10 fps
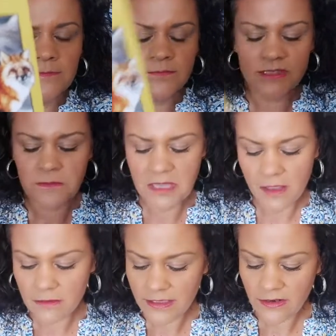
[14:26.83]
to be
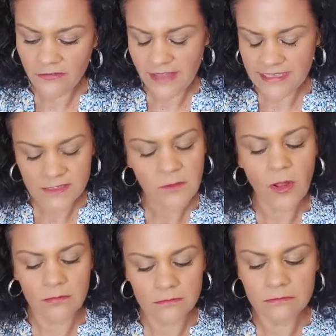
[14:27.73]
a little
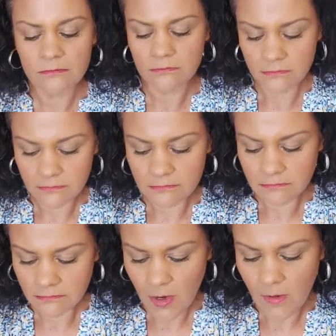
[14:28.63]
flexible,
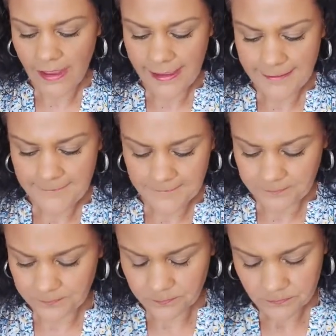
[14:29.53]
okay?
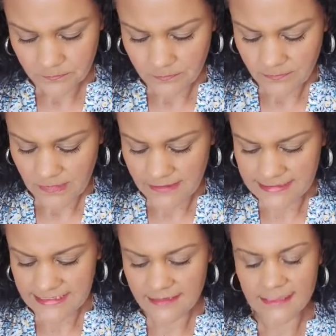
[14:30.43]

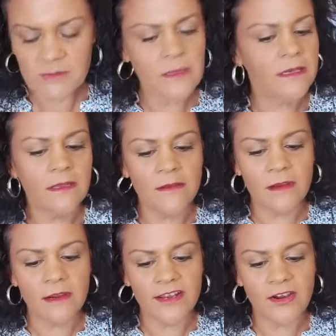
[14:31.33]
Let's see, let's pick another
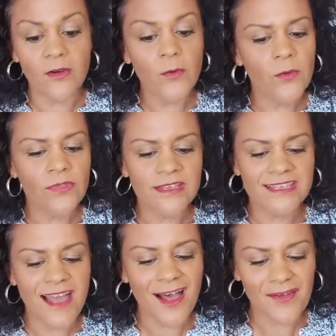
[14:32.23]
card here. Ooh, the
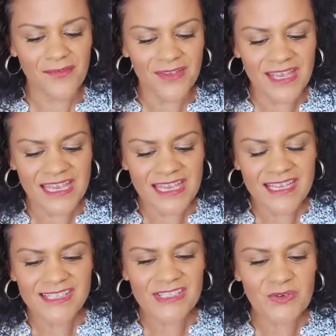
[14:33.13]
dove,
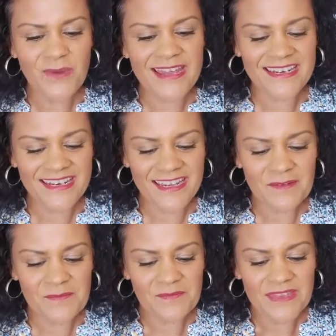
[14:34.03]

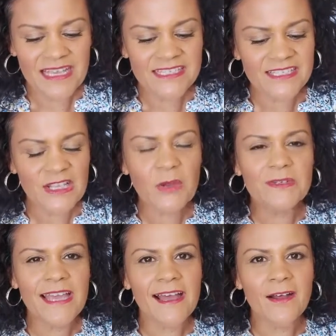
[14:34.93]
serenity. Slow
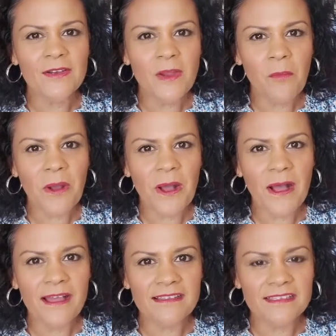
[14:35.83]
down,
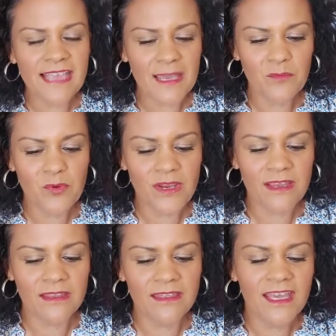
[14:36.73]
pause, and
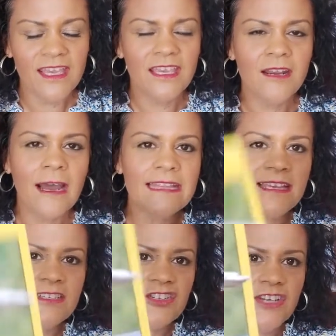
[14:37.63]
breathe. You know, I'd
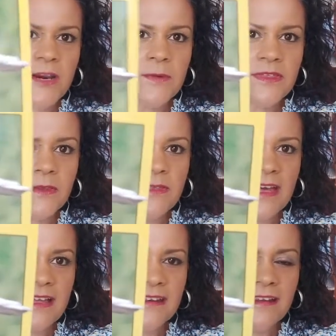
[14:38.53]
like to share with you
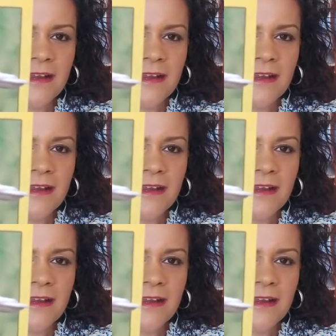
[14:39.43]
that